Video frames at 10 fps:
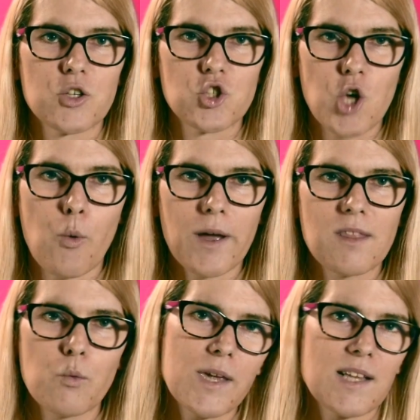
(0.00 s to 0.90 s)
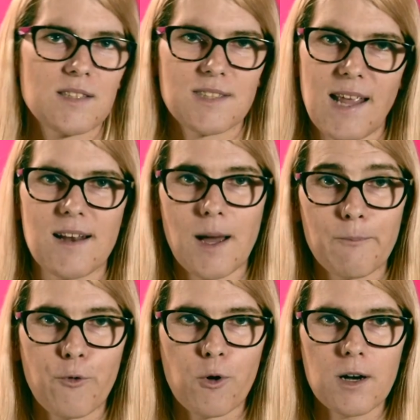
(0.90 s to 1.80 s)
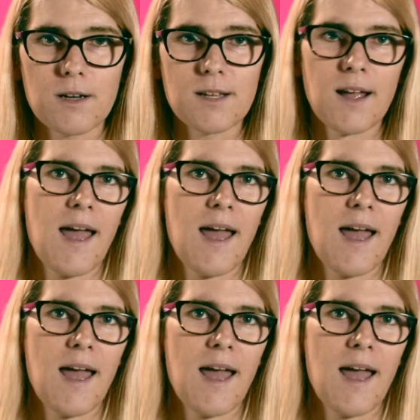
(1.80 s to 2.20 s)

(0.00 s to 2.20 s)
showing that we can stand up for it,